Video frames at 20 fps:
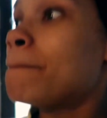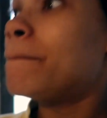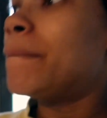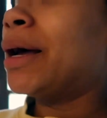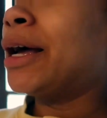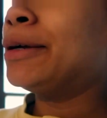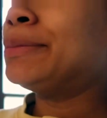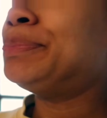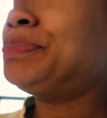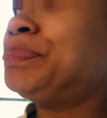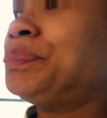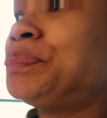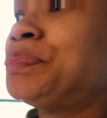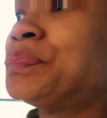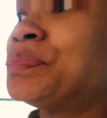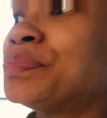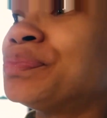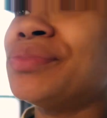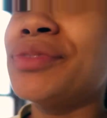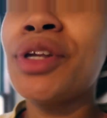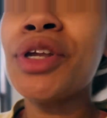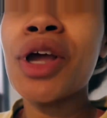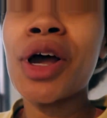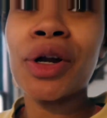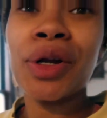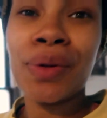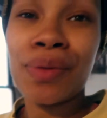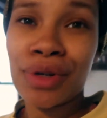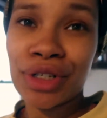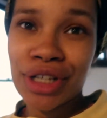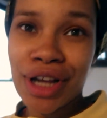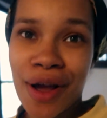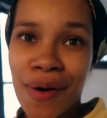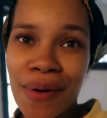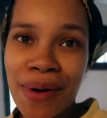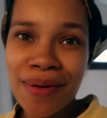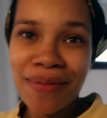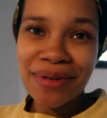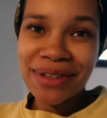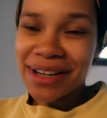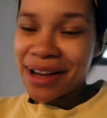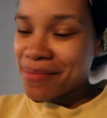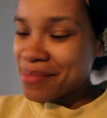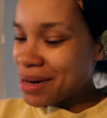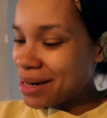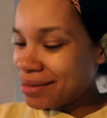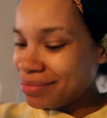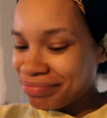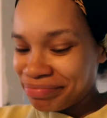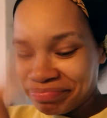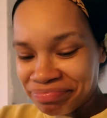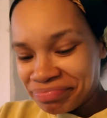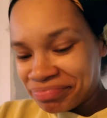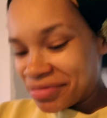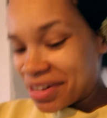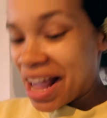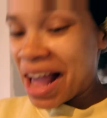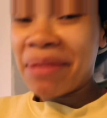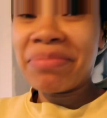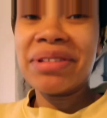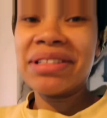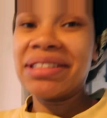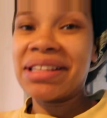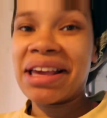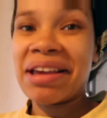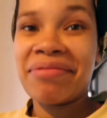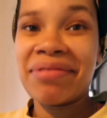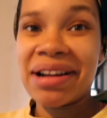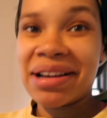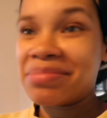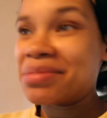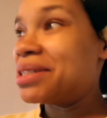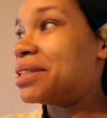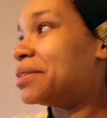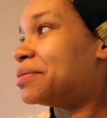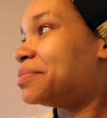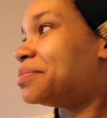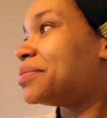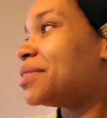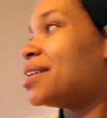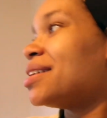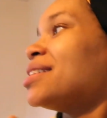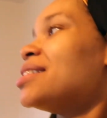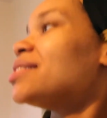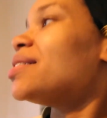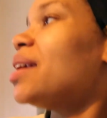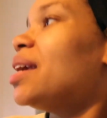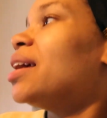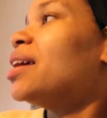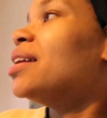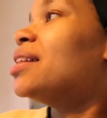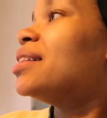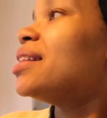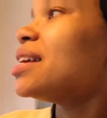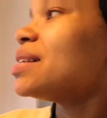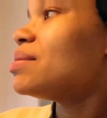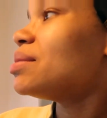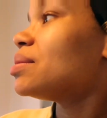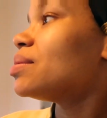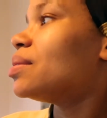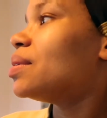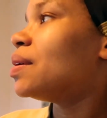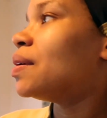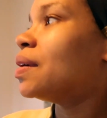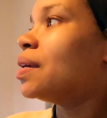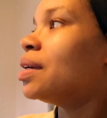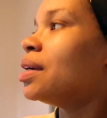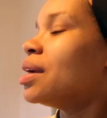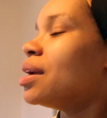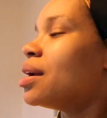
But y'all do what y'all want, which y'all may. I'm just saying what I'm gonna do. So yeah, that's what's going on.